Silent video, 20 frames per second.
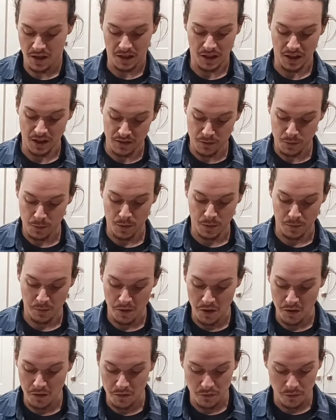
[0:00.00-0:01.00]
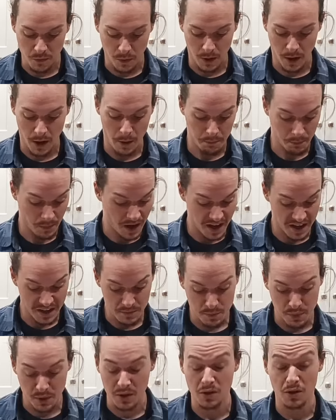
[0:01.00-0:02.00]
That's what I'm going for. I
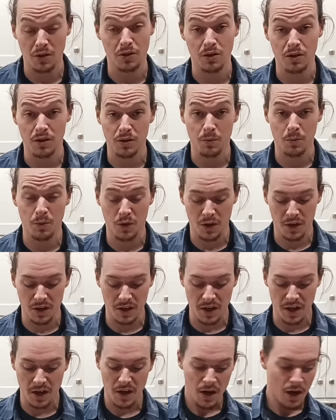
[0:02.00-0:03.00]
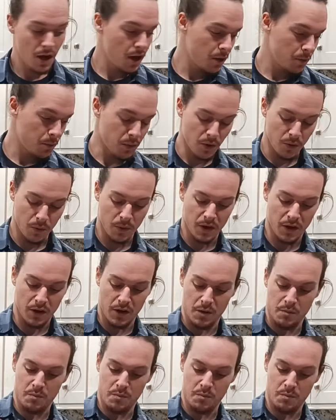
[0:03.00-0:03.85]
might put a little more in there, but we already